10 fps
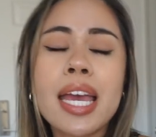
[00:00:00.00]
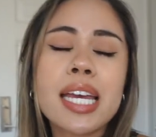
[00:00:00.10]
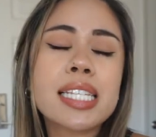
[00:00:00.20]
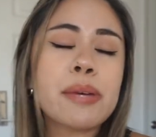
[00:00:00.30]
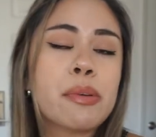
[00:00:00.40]

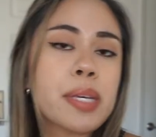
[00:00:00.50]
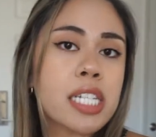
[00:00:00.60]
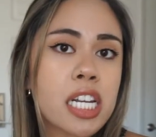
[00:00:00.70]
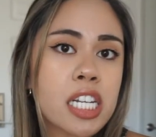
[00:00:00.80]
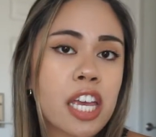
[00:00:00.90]
yes, I will be
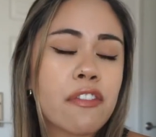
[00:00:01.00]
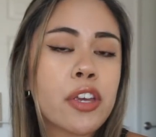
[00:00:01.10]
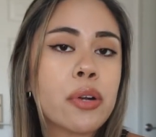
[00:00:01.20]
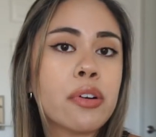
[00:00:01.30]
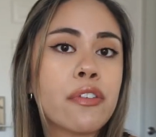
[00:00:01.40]
attending a
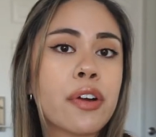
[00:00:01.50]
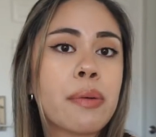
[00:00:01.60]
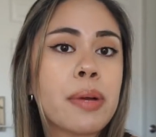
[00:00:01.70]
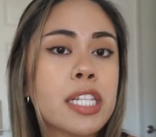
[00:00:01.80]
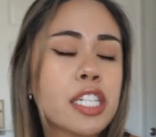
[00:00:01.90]
funeral for a
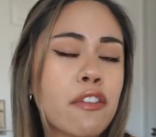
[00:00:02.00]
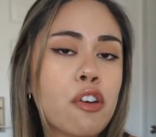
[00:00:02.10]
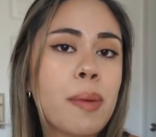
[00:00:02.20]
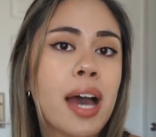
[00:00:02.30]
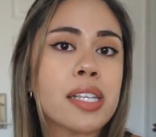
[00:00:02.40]
relative who
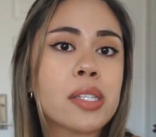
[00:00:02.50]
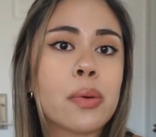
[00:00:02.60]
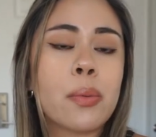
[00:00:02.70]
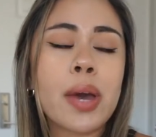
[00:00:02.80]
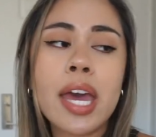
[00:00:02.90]
passed
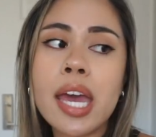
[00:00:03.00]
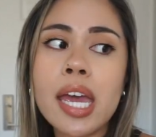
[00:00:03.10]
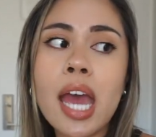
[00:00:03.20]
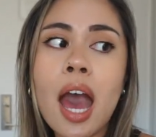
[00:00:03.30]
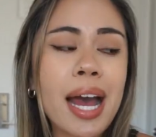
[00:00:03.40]
away.